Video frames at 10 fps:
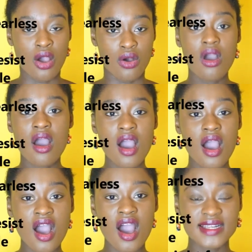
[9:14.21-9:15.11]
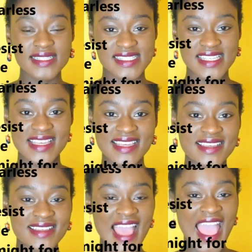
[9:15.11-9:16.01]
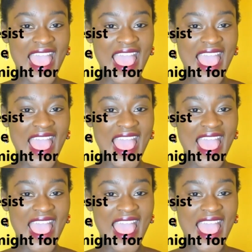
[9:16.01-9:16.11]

honesty,